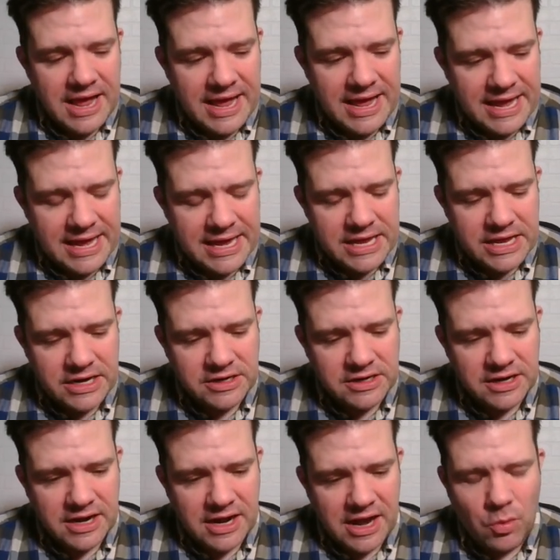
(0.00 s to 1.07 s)
And
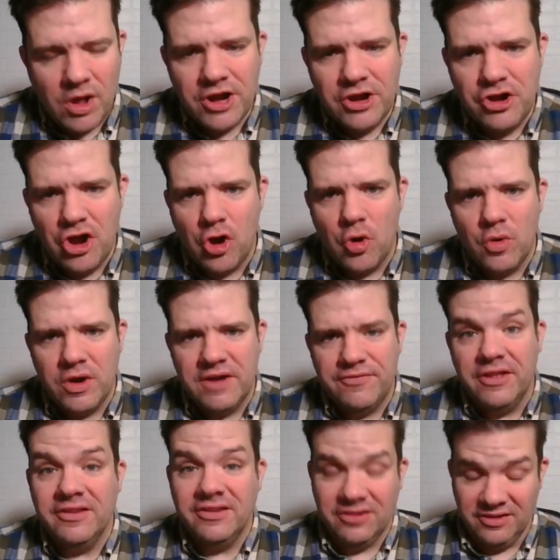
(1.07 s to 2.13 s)
I want to know if
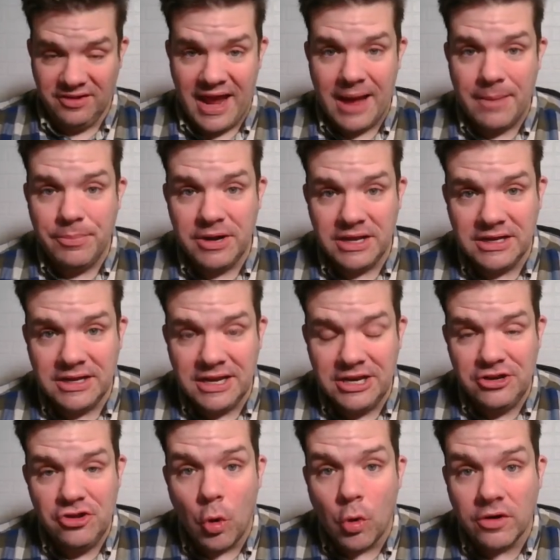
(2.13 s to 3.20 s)
this is happening in
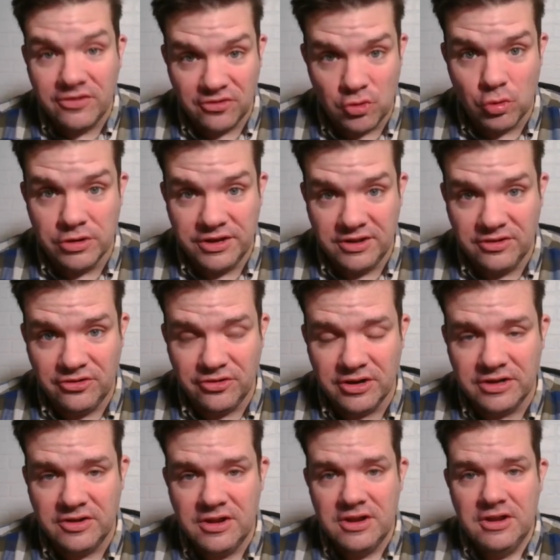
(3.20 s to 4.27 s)
your school
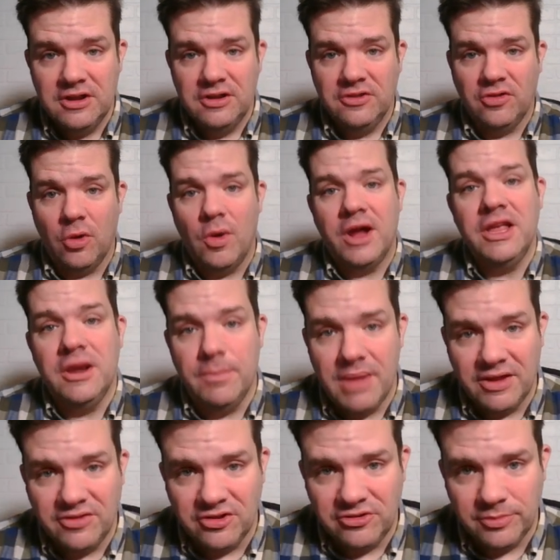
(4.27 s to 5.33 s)
district, so I want you to
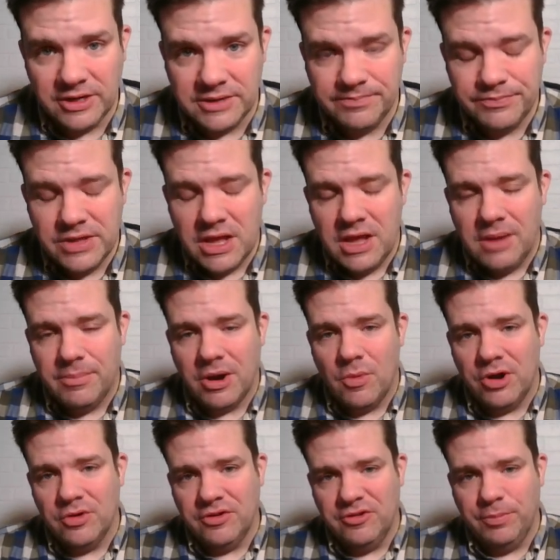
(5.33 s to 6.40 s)
message me. But I
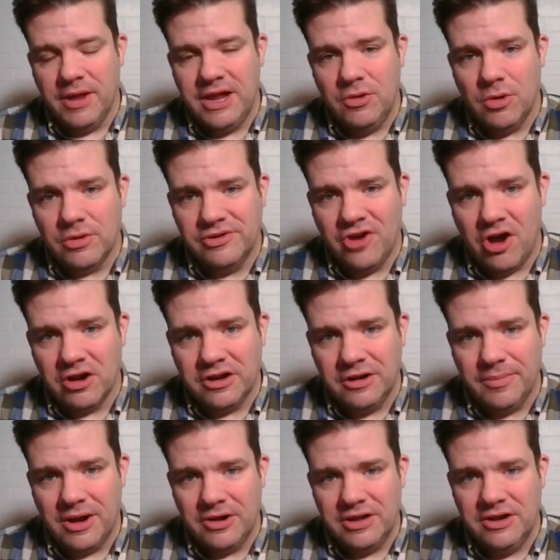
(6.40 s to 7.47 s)
want to explain what we're talking
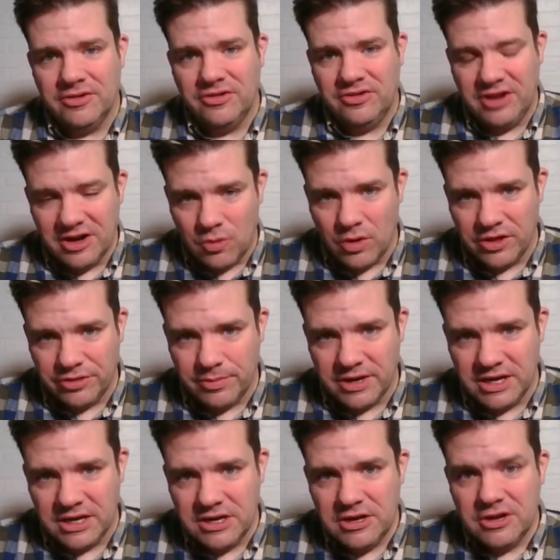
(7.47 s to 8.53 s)
about here. Stick with
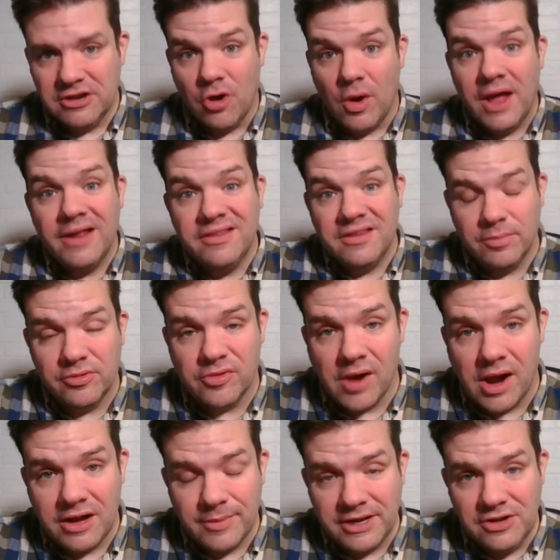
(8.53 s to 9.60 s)
me. Go ahead,
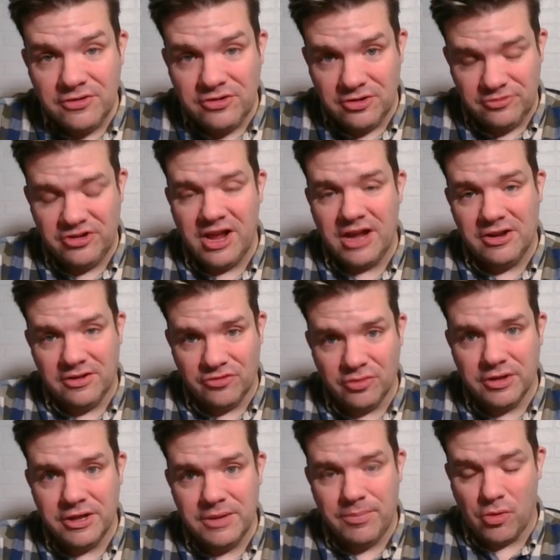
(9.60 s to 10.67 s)
subscribe to my YouTube channel. It's
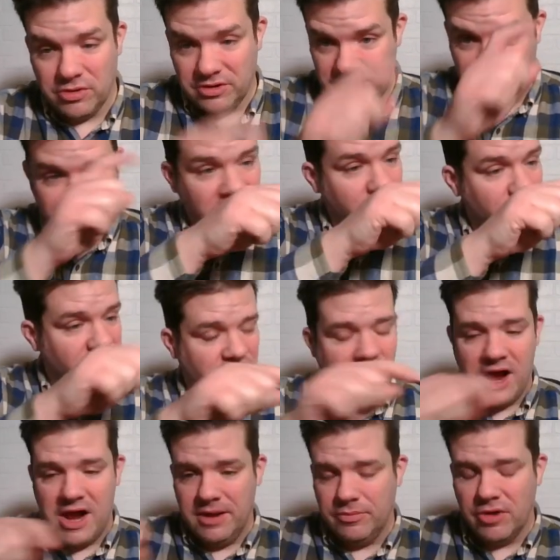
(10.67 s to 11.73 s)
really important. Hit
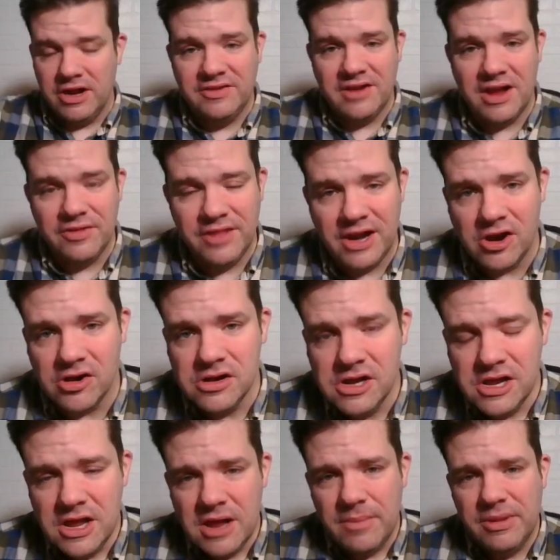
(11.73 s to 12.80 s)
subscribe right down there,
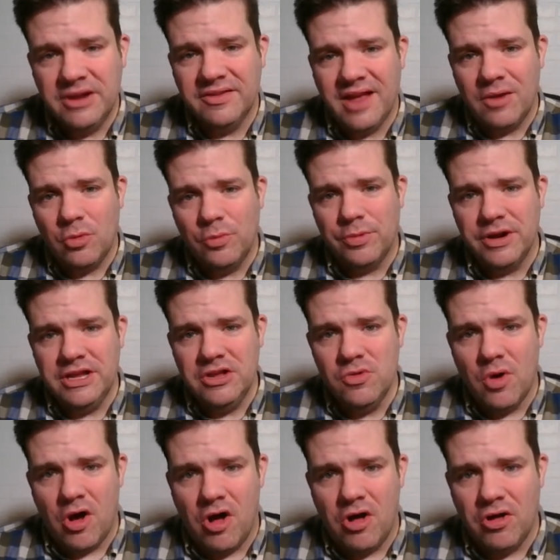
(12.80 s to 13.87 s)
because I will bring
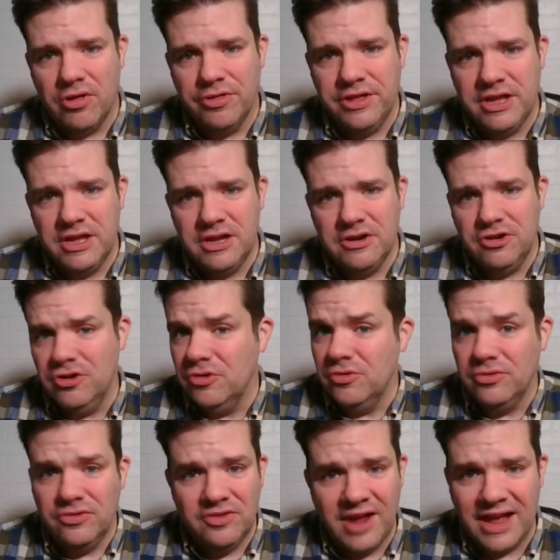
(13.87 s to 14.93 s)
you all the
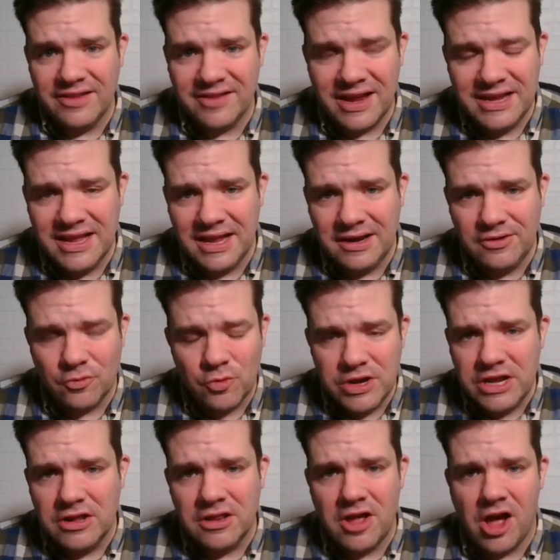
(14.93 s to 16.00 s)
news as I get it.
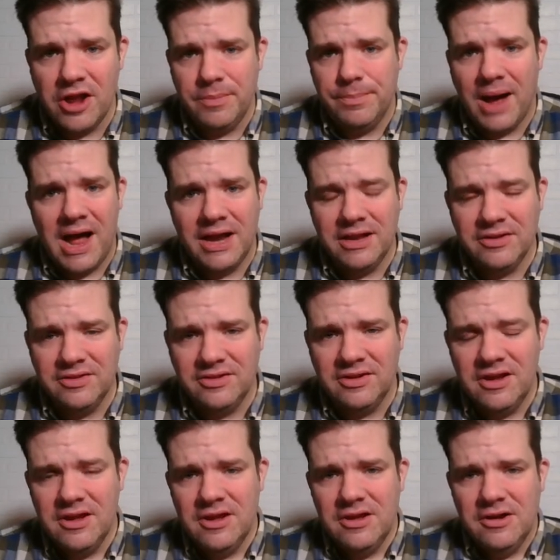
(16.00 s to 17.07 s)
Real, unbiased,
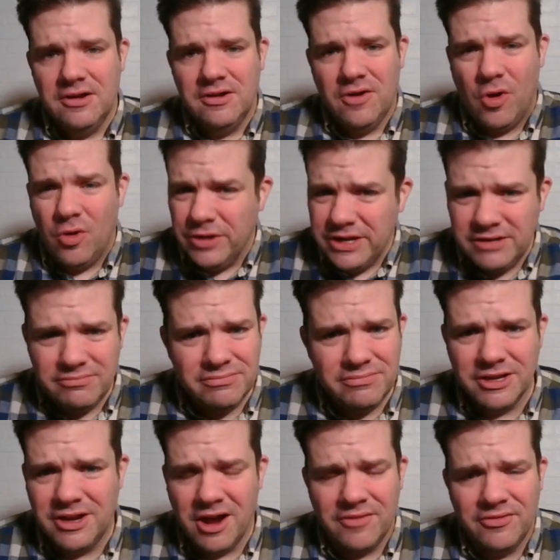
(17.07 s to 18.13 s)
holding
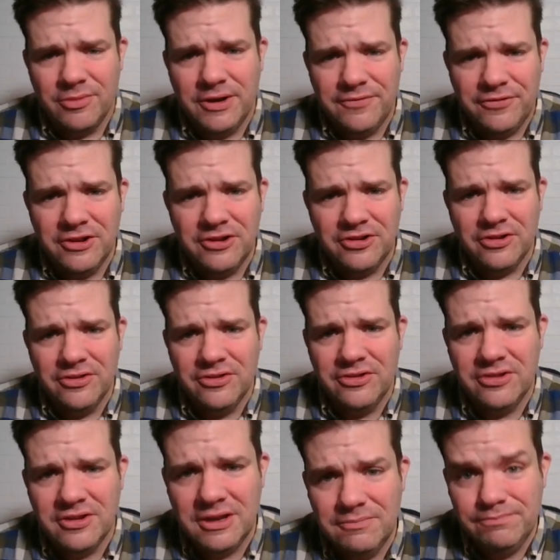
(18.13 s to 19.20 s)
the government
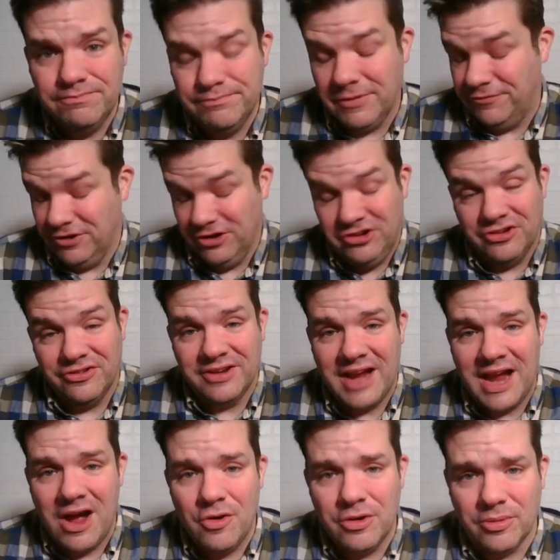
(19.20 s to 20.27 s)
officials and officials
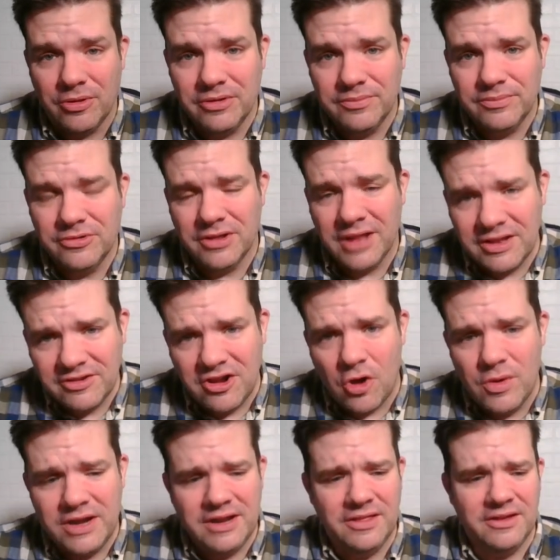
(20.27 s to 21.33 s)
accountable. So let's
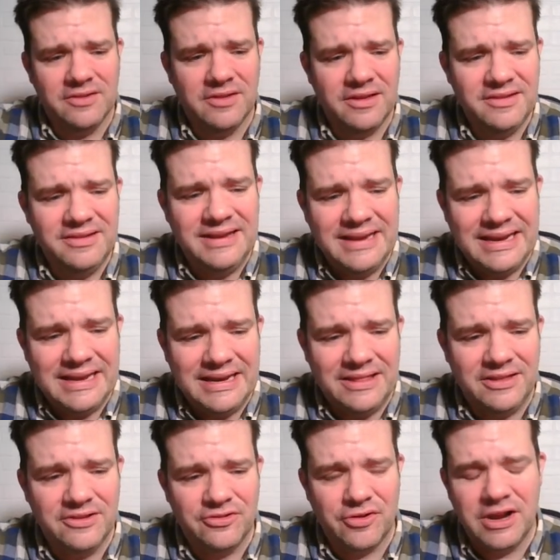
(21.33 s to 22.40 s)
go into this. Let's dig into
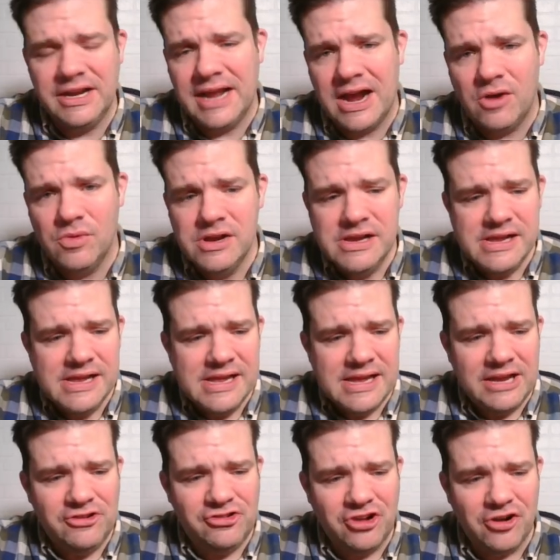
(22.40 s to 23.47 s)
this right now
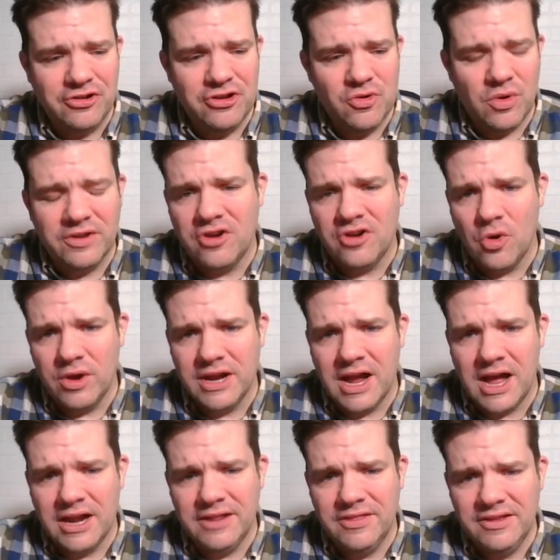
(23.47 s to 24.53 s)
and show you what's going
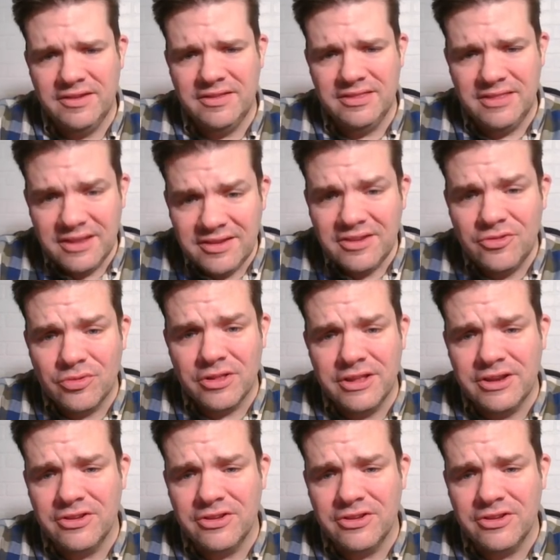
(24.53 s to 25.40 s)
on. And this is really